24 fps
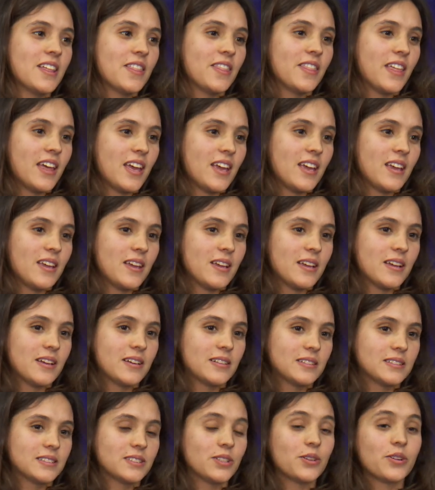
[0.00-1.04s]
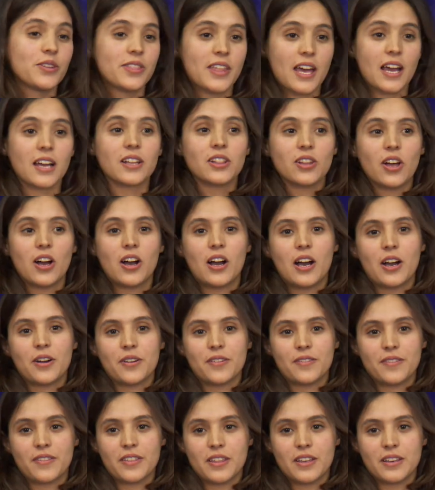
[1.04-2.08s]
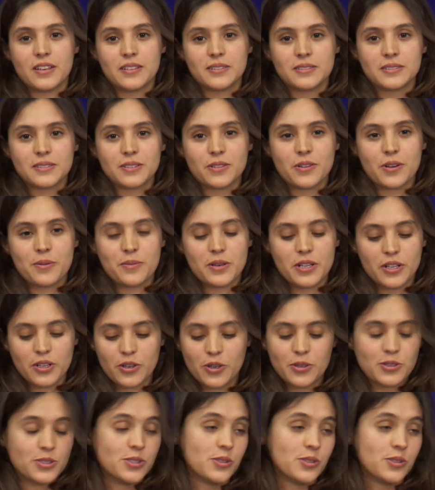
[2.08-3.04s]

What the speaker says: they took that law out of the criminal code,